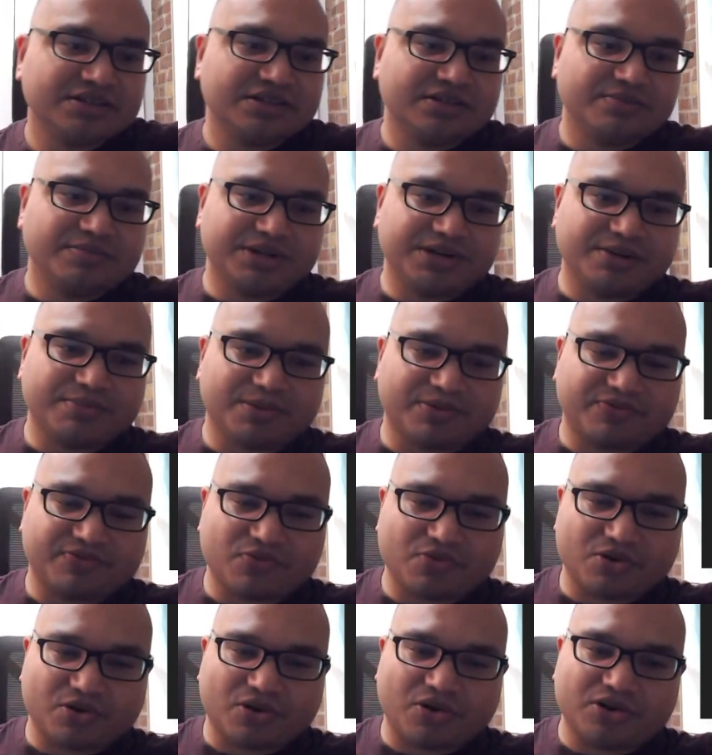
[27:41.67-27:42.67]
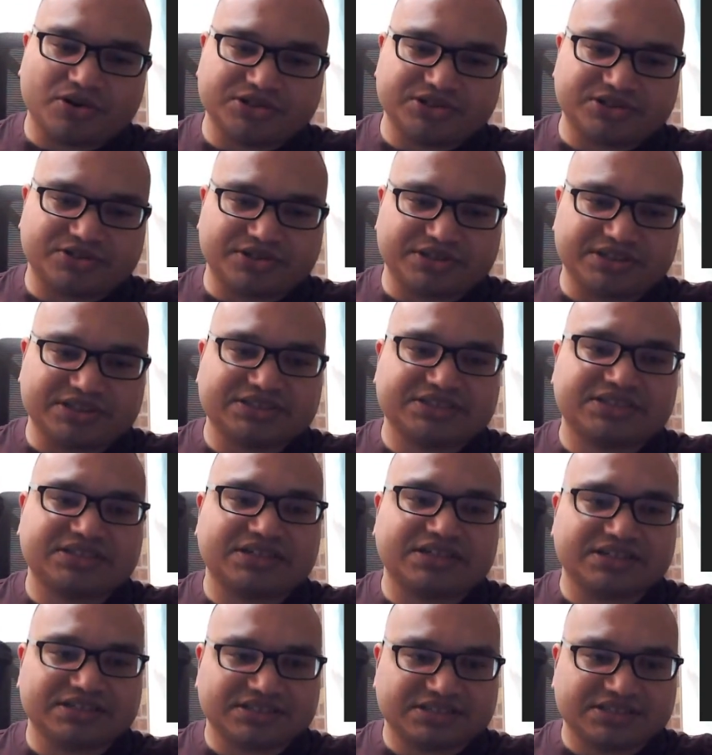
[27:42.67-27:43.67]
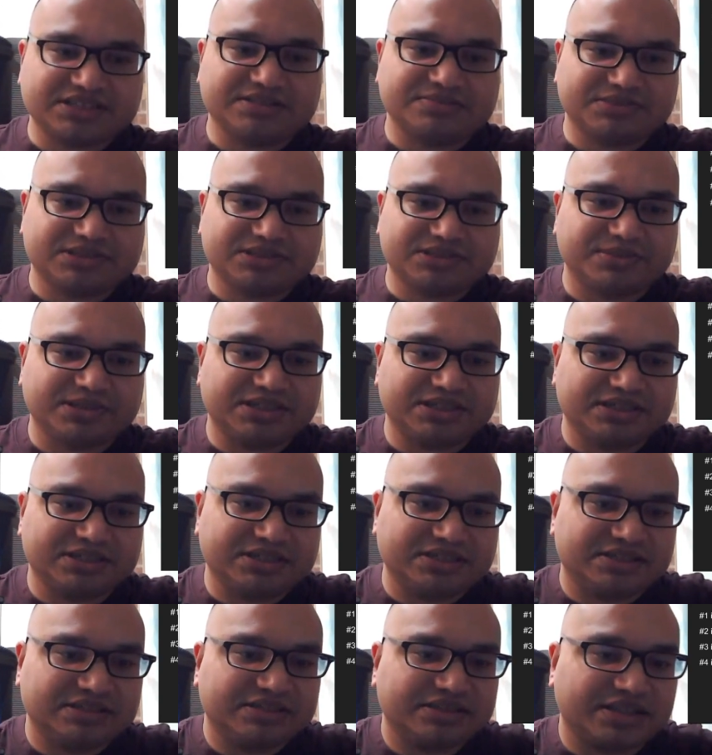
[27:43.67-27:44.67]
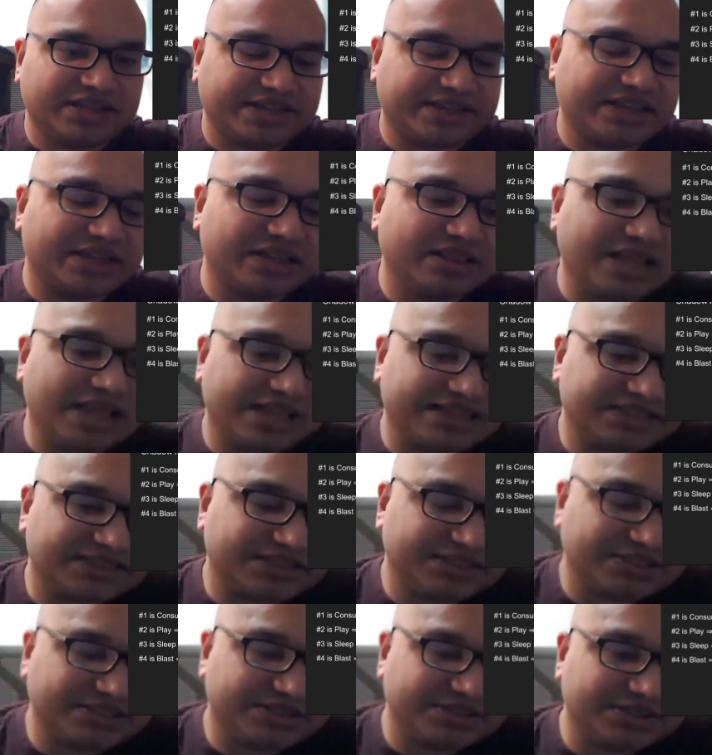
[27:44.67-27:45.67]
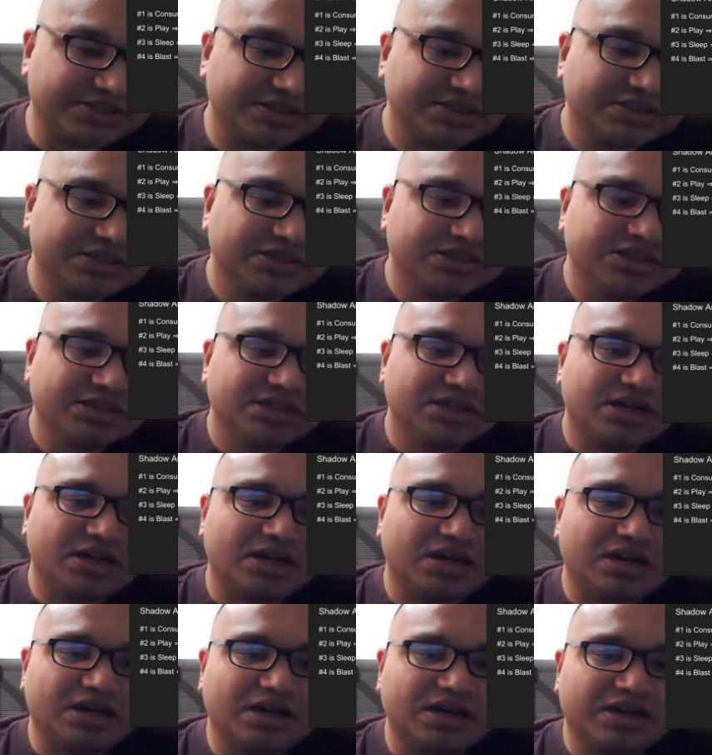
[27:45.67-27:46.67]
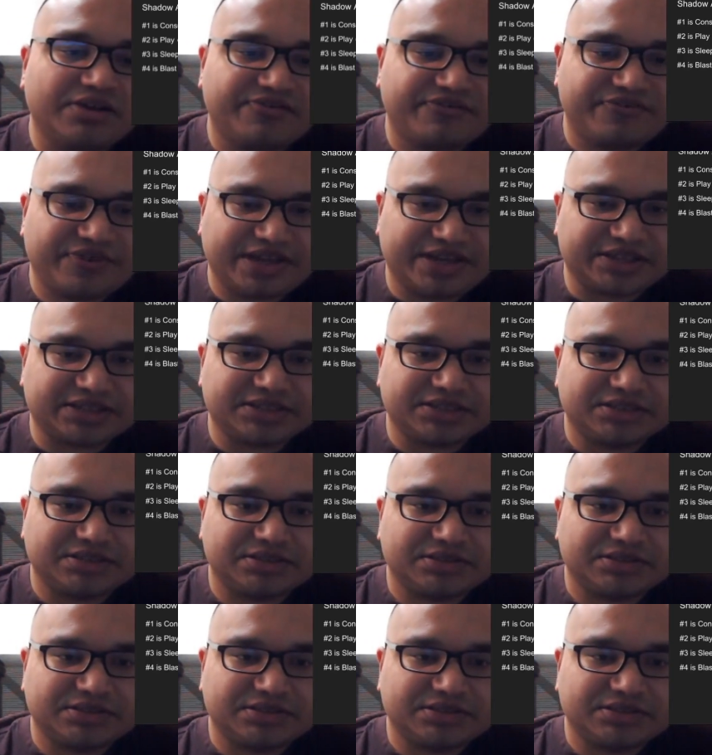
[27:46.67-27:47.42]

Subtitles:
but number four also it seems to be like a glass lizard effect.